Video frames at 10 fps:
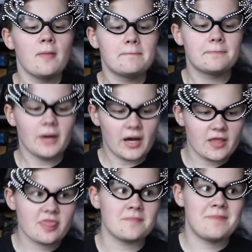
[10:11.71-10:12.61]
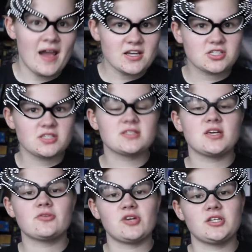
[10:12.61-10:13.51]
But the badges they
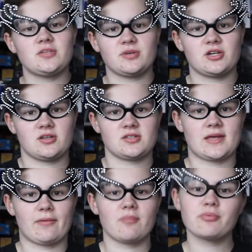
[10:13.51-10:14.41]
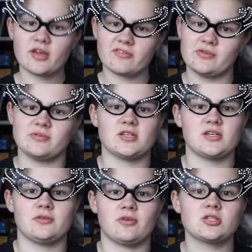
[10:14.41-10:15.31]
created because there were previews
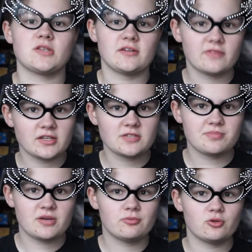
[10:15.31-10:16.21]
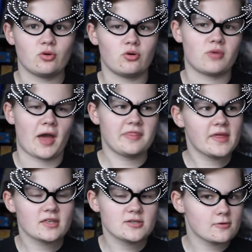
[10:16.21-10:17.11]
in which they invited people, or I think
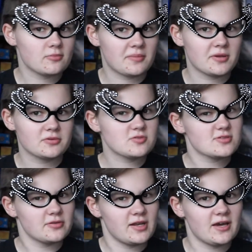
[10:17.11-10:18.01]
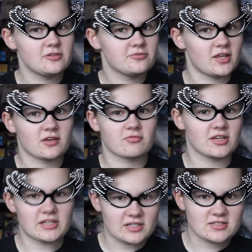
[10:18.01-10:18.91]
the general public was also allowed for like
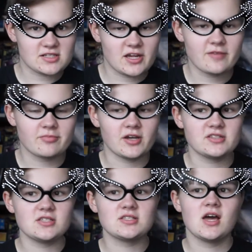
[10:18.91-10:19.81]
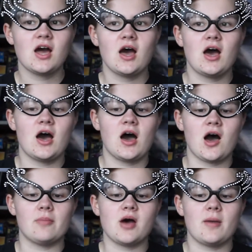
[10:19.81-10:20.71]
ridiculously high prices.
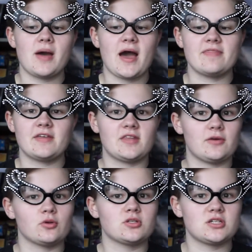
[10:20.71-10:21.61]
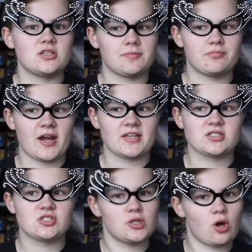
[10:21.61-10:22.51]
And then they wanted the press
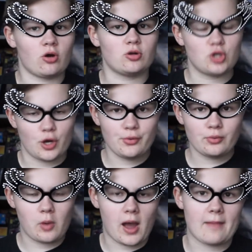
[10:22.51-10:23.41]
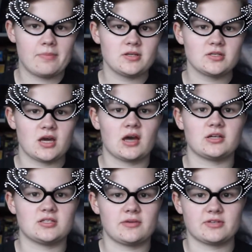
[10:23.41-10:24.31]
to not know what happened
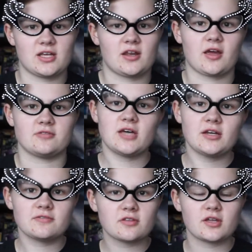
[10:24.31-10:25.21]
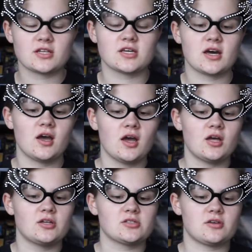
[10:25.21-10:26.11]
because they were standing outside of the theatre,
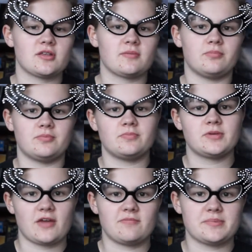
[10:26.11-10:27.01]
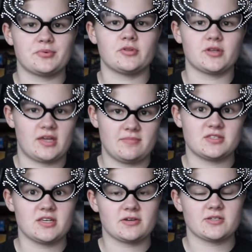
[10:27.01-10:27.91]
so they gave people the Keep the
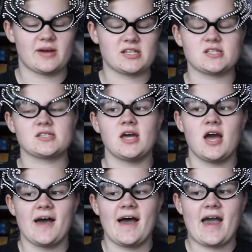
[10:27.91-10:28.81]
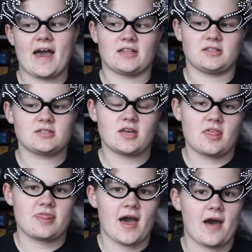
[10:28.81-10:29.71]
Secrets badges, and
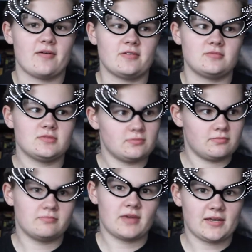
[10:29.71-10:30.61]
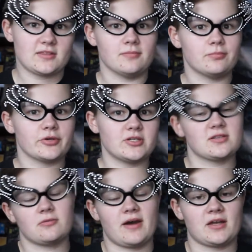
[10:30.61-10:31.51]
that made them point to
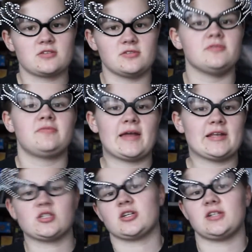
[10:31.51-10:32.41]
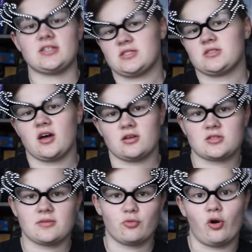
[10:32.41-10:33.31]
the badge if any journalists asked
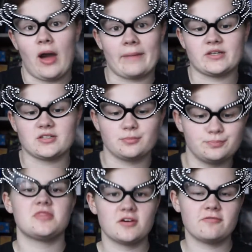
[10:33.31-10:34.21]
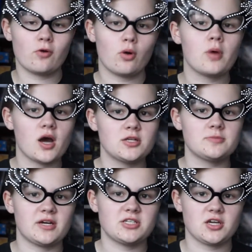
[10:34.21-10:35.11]
them what happened. The foreword
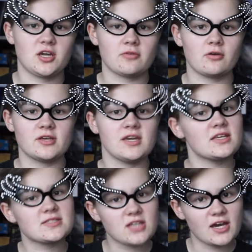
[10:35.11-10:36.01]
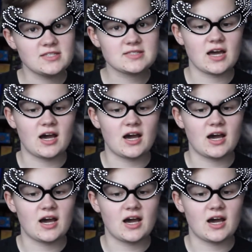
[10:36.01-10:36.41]
by J.K. Rowling is nice.